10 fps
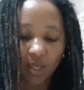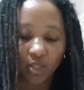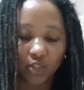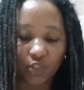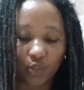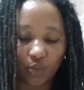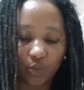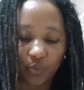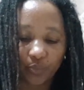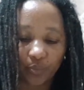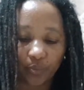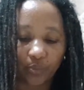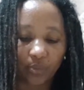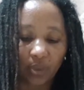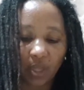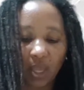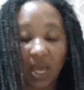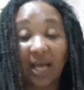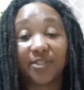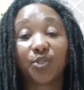So
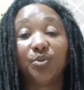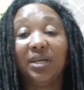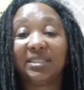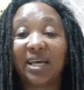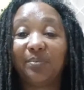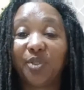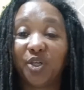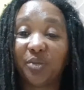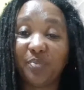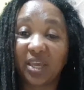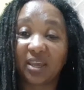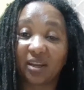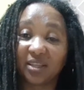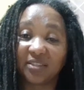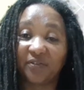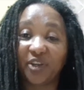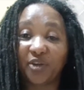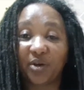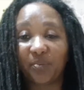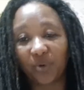as soon as I'm done making this
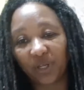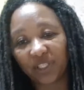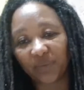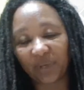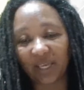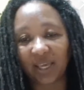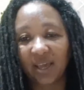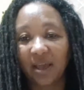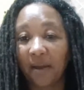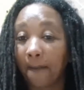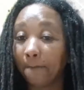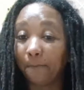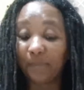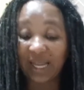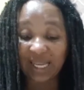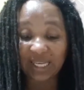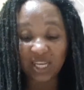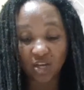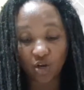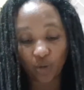video, I'm going to be
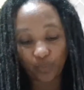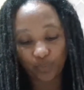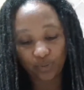blending up